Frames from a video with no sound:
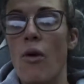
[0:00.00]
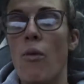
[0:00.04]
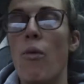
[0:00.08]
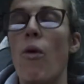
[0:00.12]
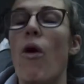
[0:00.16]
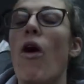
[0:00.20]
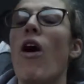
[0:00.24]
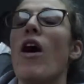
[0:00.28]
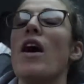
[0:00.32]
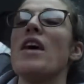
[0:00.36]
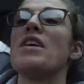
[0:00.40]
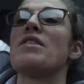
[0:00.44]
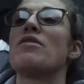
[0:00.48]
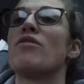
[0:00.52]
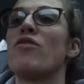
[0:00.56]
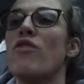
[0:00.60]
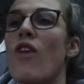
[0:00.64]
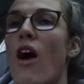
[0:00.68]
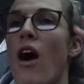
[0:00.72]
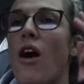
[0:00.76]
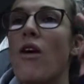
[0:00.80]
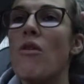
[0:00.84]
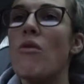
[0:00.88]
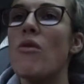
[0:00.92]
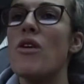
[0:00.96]
What is
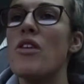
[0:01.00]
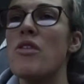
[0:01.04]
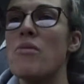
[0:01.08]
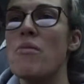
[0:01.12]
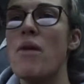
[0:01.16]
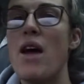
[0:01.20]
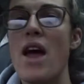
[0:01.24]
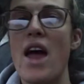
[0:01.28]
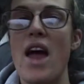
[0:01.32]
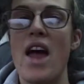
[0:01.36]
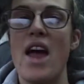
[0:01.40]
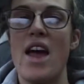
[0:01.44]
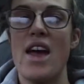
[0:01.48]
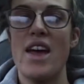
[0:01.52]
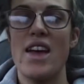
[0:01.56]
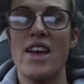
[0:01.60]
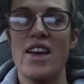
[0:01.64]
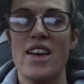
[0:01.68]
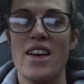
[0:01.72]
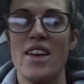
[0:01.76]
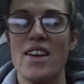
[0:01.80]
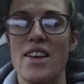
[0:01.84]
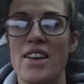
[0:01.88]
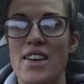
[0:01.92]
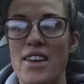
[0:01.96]
wrong with
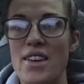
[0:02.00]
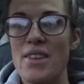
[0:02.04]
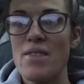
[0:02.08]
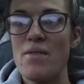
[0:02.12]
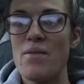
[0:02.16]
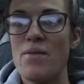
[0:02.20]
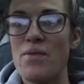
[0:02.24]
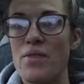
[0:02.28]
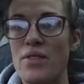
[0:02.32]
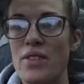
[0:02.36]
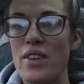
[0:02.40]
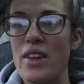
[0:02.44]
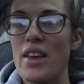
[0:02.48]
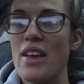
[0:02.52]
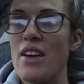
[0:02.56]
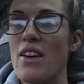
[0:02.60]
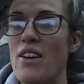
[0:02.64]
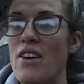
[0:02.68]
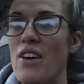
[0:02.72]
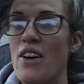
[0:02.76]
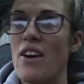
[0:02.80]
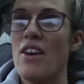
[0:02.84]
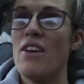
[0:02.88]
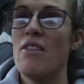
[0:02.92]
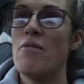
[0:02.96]
me?
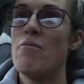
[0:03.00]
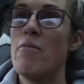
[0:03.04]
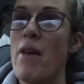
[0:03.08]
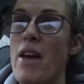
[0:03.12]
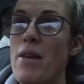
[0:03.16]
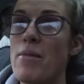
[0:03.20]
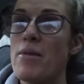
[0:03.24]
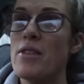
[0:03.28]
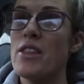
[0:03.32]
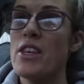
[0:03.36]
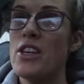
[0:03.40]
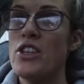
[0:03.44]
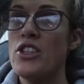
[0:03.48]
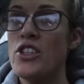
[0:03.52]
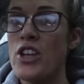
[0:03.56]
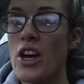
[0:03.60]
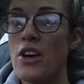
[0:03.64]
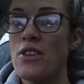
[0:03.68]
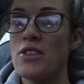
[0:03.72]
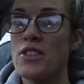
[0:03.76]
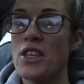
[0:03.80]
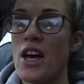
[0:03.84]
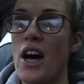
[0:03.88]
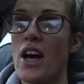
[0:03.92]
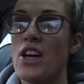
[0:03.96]
Maybe this
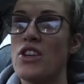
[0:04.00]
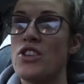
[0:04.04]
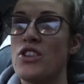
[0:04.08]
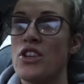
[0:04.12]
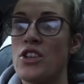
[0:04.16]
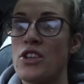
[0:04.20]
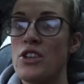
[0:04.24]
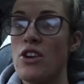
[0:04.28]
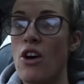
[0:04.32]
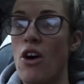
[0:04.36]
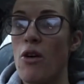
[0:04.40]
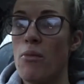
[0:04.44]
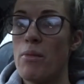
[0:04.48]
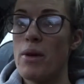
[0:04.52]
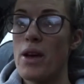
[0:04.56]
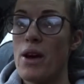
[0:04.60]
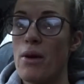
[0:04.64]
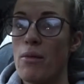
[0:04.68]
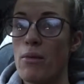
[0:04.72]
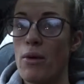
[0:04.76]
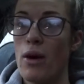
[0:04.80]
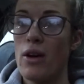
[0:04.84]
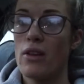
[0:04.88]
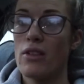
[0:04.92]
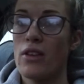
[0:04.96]
shows that I should not be
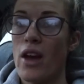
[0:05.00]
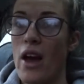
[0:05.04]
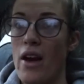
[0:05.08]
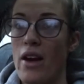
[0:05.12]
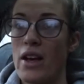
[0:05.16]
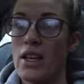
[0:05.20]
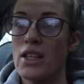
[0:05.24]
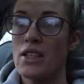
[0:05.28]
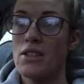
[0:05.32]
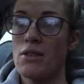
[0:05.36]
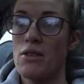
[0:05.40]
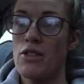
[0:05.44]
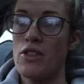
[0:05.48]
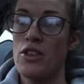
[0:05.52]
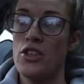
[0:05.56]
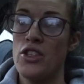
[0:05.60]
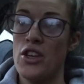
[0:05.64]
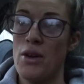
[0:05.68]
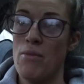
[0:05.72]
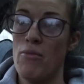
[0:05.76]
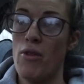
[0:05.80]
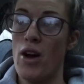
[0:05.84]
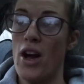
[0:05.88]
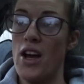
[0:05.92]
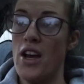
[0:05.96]
going to the
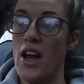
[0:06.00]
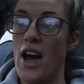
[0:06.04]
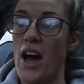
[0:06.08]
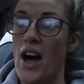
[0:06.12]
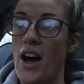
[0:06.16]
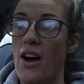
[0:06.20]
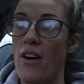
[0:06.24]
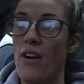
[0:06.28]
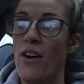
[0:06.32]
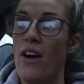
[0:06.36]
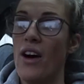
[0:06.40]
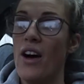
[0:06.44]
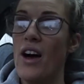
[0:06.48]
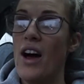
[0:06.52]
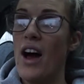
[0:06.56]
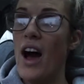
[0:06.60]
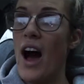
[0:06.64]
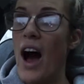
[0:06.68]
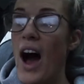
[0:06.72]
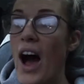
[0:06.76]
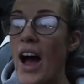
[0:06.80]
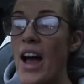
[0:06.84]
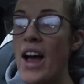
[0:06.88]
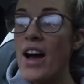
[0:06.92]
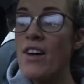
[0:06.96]
gym right now.
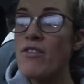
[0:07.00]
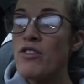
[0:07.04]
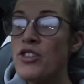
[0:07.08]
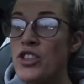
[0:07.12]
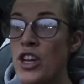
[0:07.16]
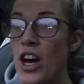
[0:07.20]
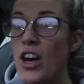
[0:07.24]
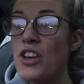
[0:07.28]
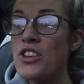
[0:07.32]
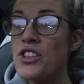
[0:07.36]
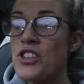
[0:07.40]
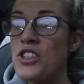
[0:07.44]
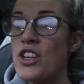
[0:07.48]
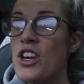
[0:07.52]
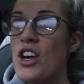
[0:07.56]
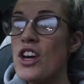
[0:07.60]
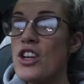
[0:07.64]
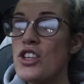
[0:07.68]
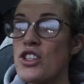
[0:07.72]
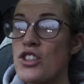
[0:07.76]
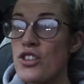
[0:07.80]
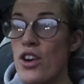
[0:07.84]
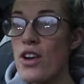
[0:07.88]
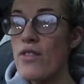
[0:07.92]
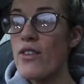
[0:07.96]
I have just
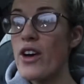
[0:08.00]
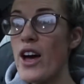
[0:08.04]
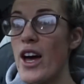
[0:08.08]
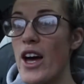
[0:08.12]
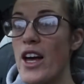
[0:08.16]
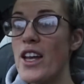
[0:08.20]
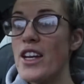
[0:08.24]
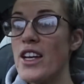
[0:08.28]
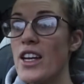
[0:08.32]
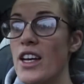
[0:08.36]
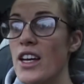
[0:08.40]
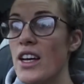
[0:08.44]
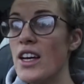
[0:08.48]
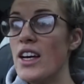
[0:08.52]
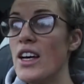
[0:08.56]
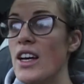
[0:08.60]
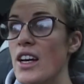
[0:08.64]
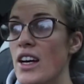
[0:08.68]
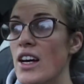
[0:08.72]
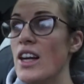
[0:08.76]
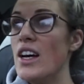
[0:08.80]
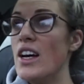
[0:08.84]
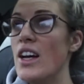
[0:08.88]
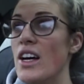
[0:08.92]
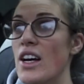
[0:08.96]
driven
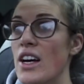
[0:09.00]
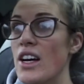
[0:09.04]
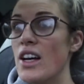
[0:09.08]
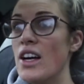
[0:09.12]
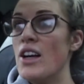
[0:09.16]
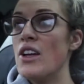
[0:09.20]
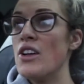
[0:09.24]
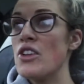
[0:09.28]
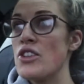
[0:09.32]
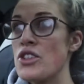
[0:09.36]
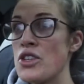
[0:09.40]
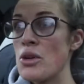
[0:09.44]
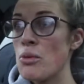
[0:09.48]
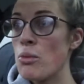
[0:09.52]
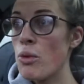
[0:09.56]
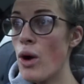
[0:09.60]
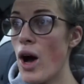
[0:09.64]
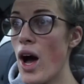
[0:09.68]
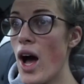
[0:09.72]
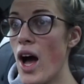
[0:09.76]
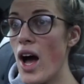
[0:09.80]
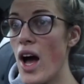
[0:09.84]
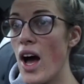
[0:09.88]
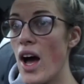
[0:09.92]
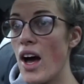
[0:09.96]
to
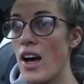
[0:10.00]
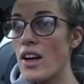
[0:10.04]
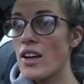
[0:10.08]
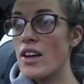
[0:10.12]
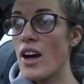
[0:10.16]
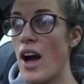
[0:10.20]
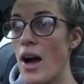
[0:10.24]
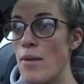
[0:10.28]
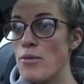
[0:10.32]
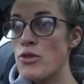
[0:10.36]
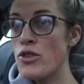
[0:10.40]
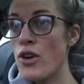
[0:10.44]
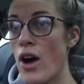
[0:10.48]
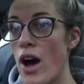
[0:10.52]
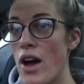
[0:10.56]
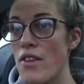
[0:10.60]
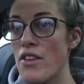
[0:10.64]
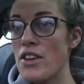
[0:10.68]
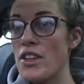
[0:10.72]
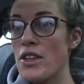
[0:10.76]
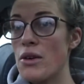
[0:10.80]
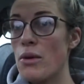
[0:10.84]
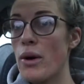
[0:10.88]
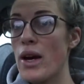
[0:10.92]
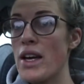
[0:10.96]
work. I'm
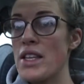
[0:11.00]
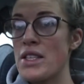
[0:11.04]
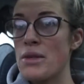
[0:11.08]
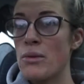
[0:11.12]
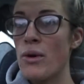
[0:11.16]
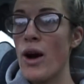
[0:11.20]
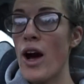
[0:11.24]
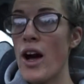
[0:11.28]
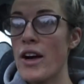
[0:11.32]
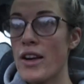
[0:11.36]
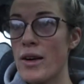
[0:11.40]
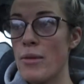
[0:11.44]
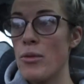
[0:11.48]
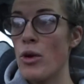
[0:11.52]
driving the way to work.